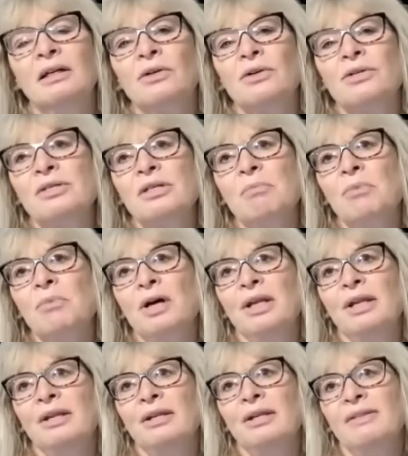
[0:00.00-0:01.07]
or
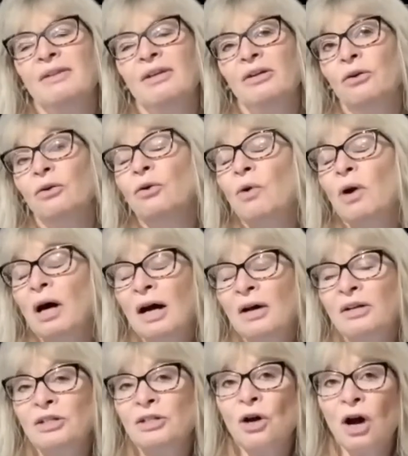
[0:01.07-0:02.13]
someone that they don't know how
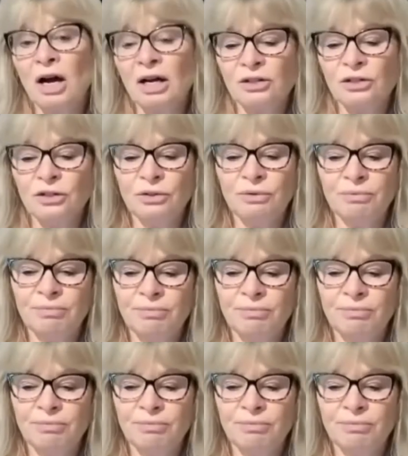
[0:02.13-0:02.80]
to talk to.